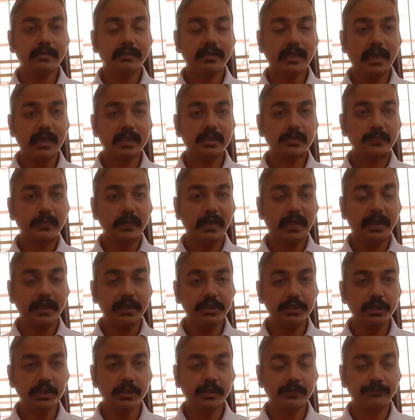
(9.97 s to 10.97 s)
the
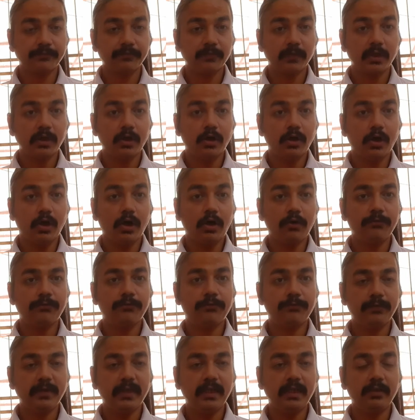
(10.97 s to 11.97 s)
explanation
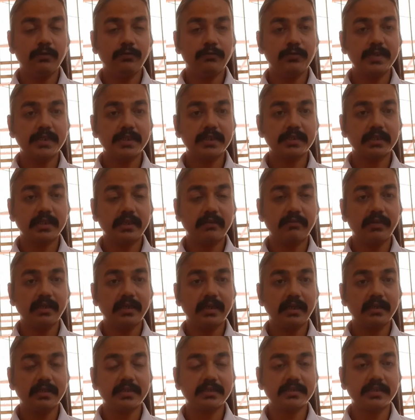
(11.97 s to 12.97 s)
of will which is
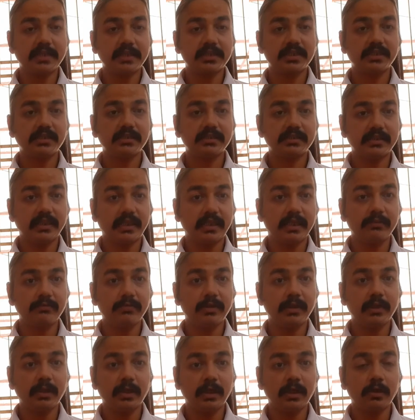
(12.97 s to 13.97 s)
given under section
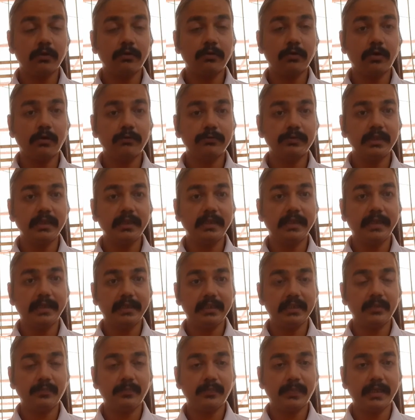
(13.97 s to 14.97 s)
31 of the
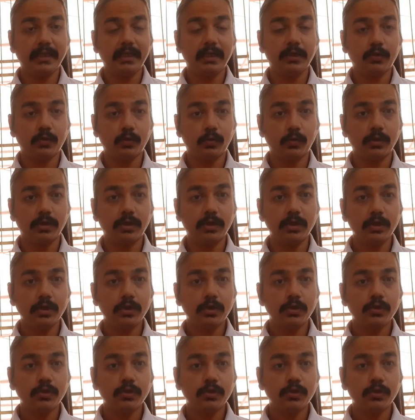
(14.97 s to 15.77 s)
Indian Penal Code.